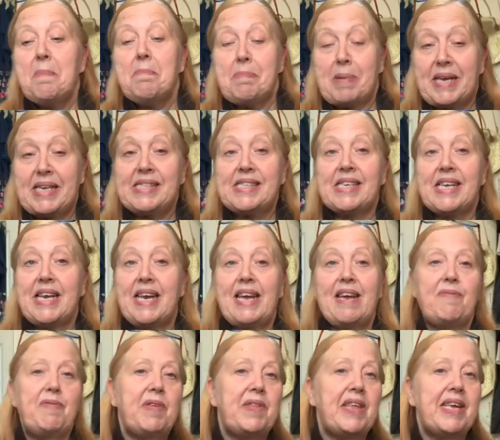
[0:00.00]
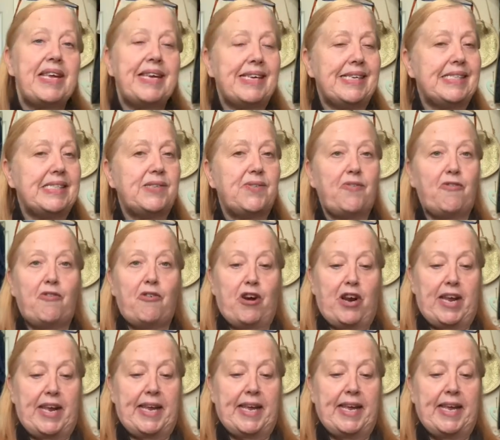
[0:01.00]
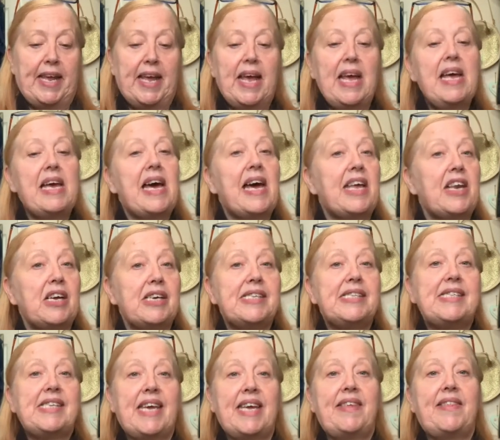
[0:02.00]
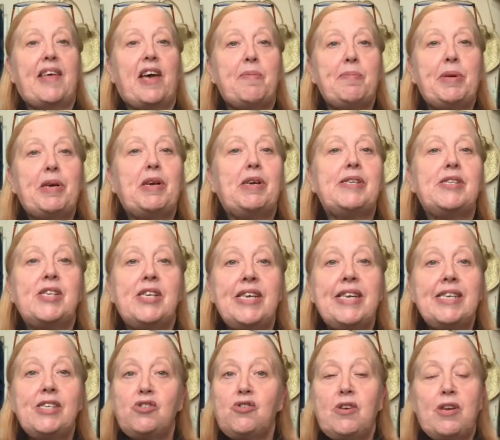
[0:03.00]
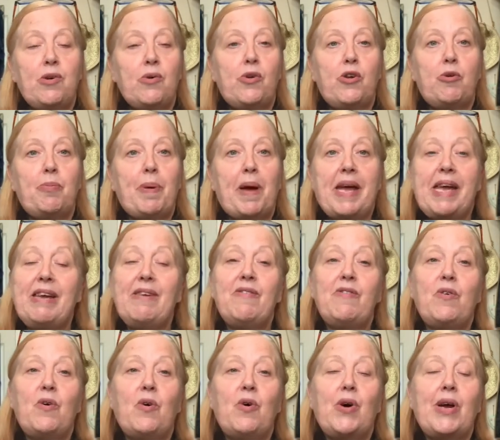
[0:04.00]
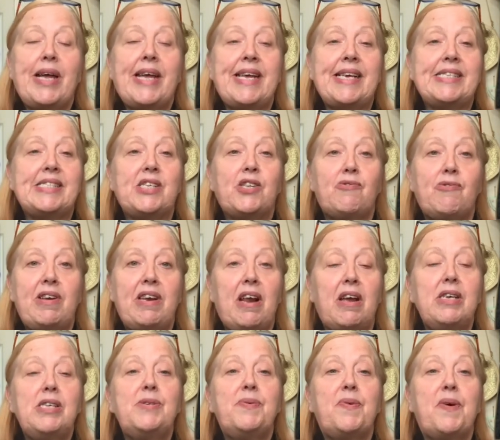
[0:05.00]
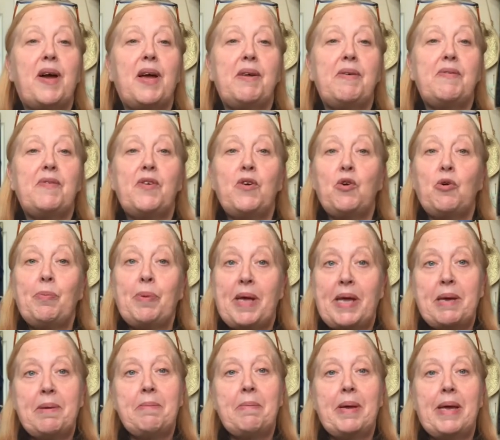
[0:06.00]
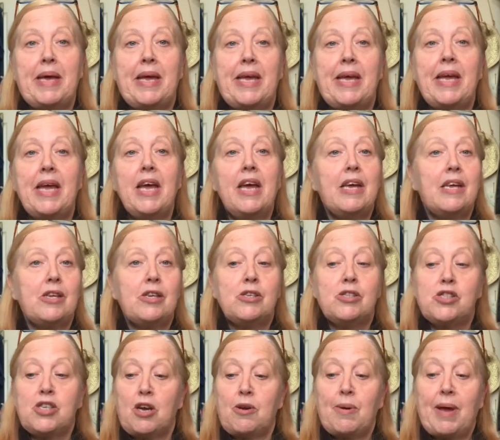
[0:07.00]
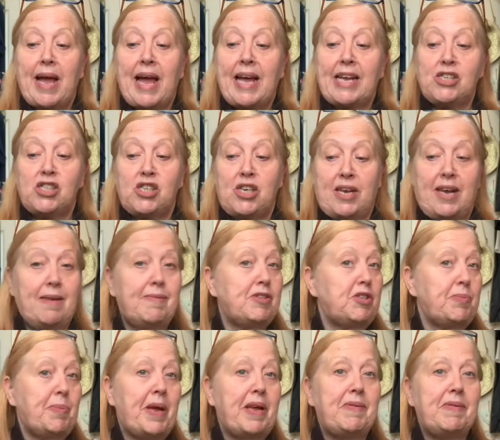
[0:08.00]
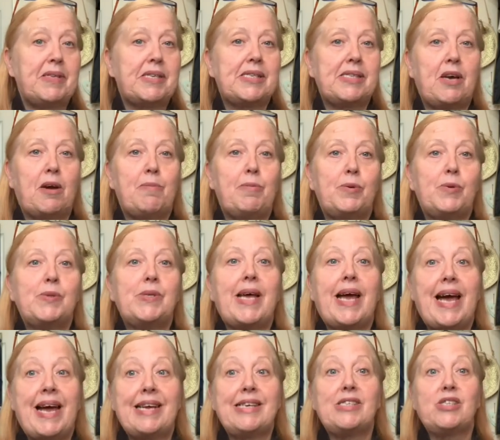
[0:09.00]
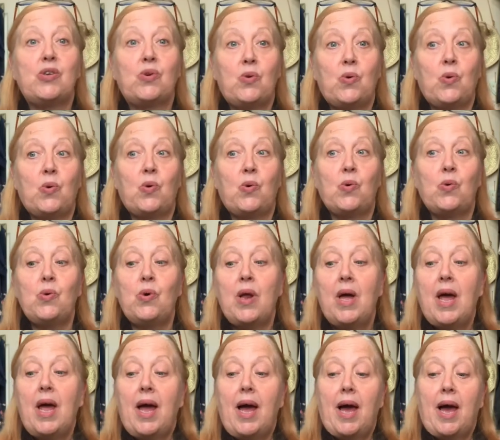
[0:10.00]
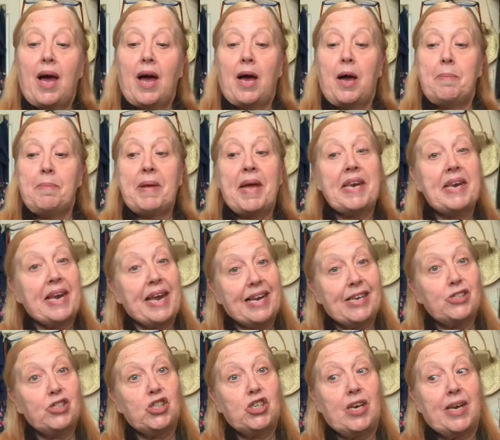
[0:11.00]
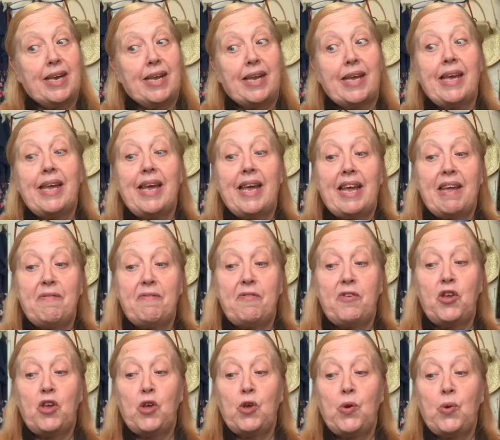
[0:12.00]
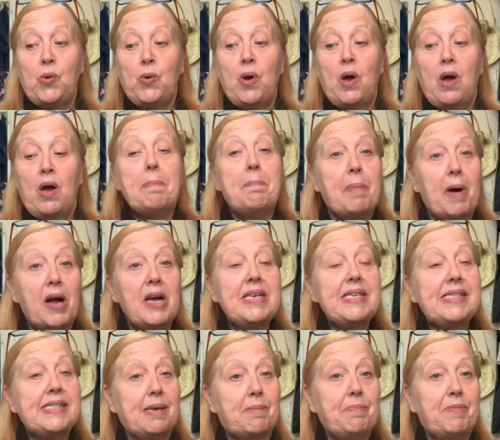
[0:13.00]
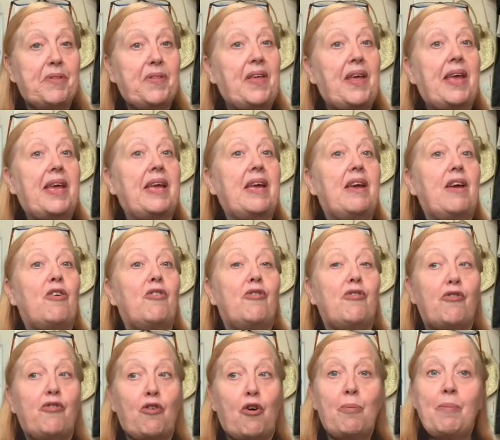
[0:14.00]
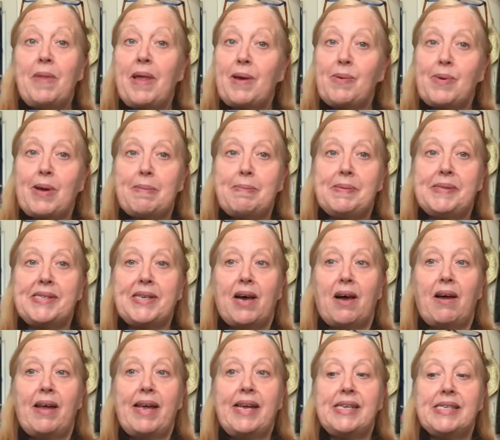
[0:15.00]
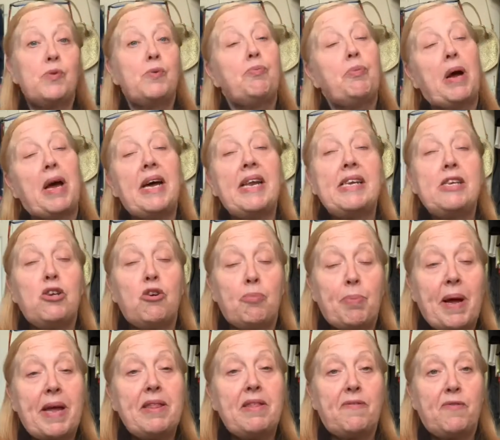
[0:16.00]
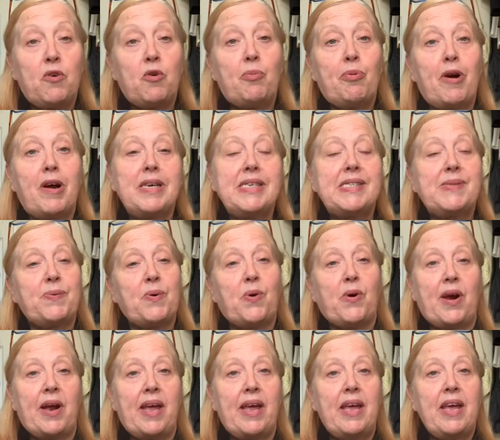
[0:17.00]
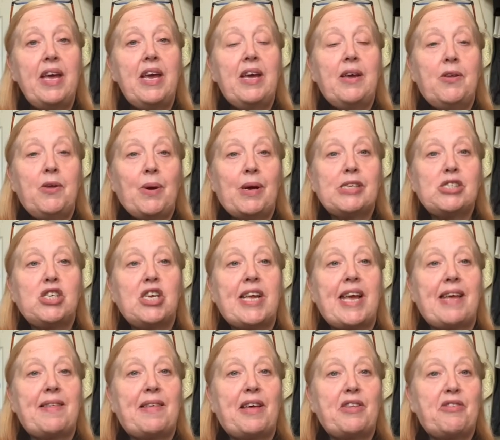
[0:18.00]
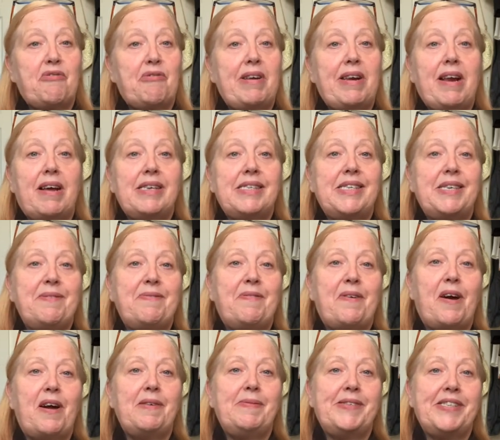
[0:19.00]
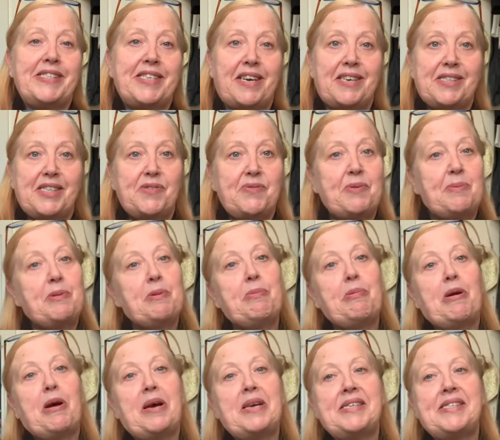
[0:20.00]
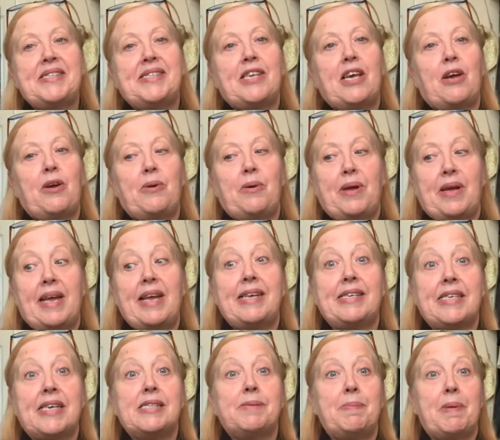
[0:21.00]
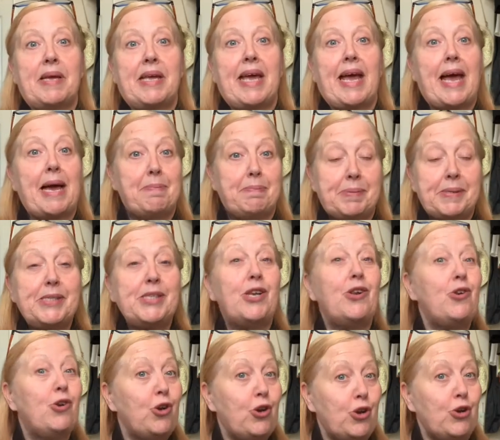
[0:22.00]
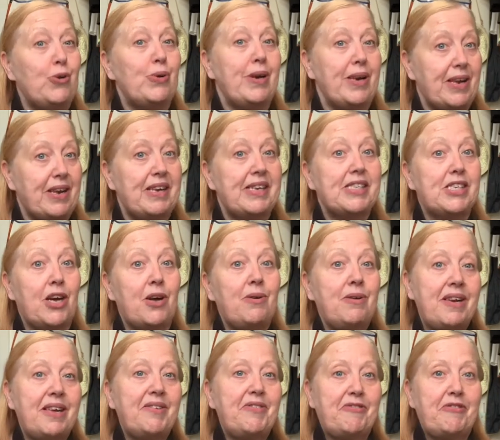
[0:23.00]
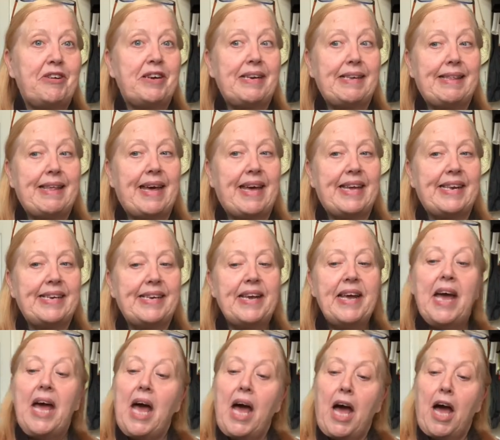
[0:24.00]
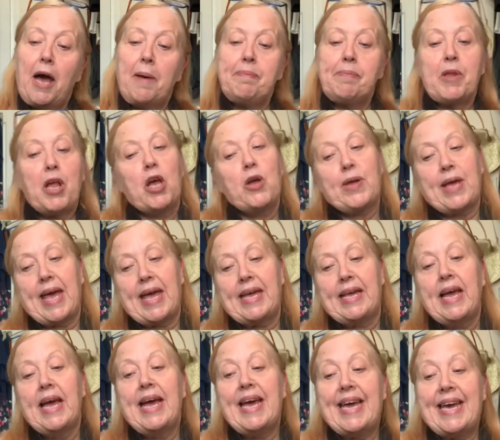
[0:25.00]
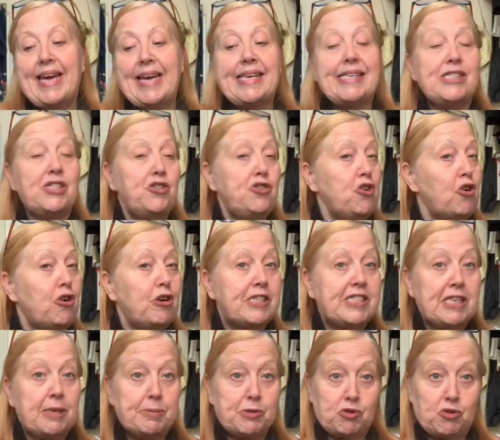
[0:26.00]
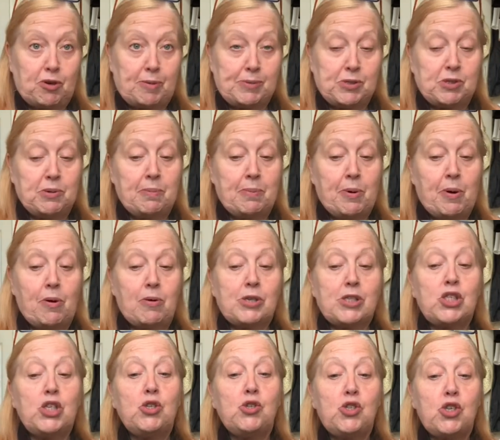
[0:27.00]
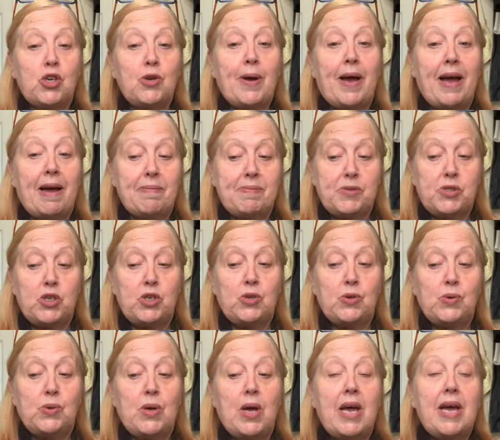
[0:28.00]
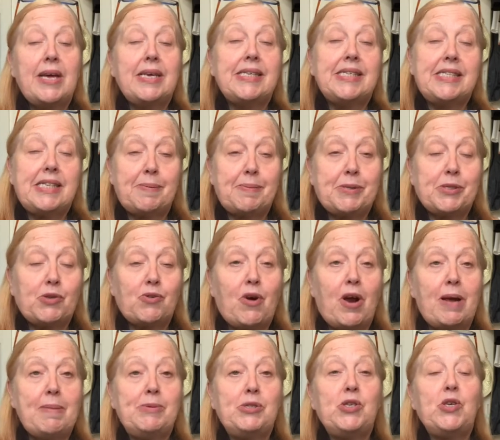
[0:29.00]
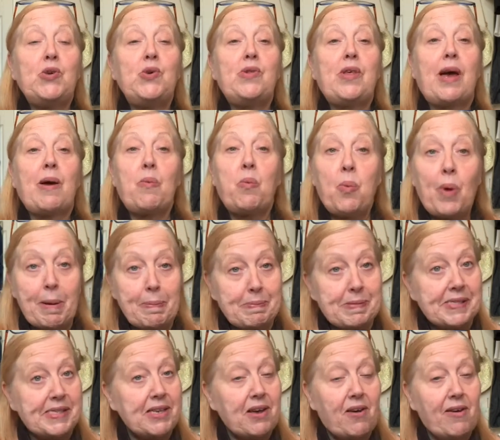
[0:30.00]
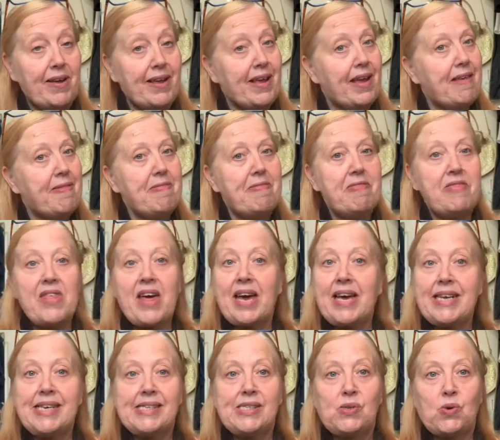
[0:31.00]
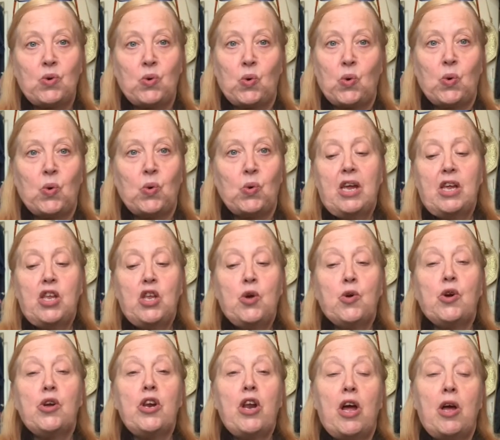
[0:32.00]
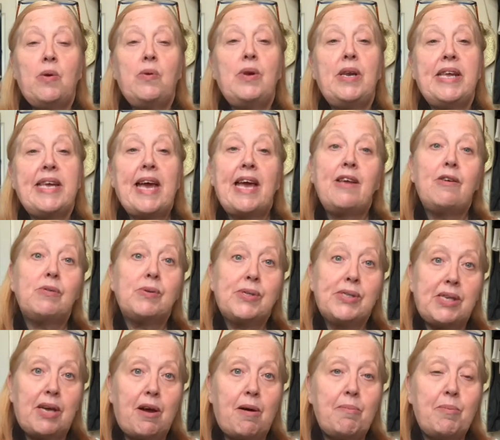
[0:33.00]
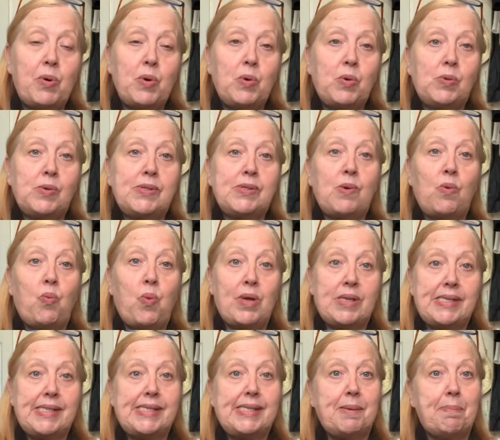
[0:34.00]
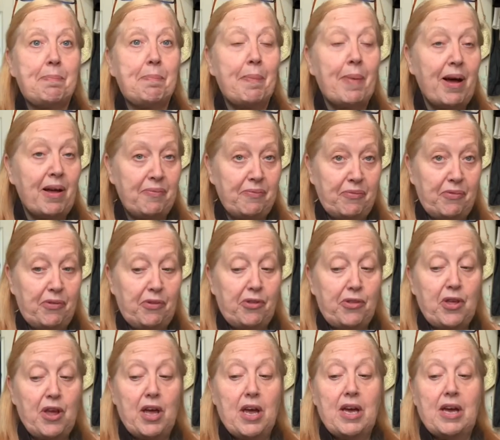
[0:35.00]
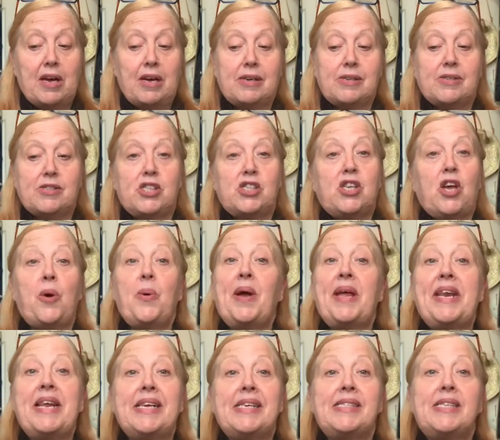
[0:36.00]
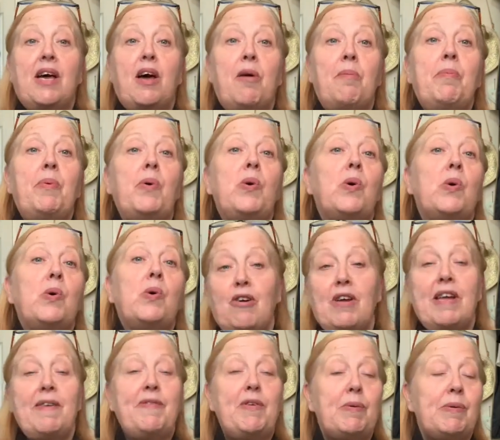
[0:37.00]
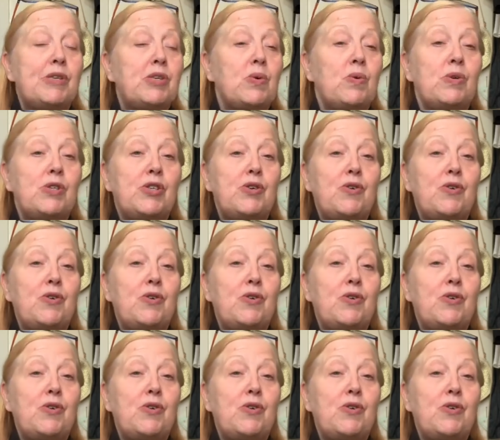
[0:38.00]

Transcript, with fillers: Basically everything is free and I say that because literally all you pay for is three ninety five for your P&P. You don't actually have to pay for the samples at all. Um, and actually if you buy something from their website and you're paying the full price for it, you actually get that three ninety five deducted from the price. So it does make it absolutely, totally free then. Um, okay, okay it is not a subscription box you do have to subscribe to their website and that is all you can only get your samples once a month so an example, if you were to order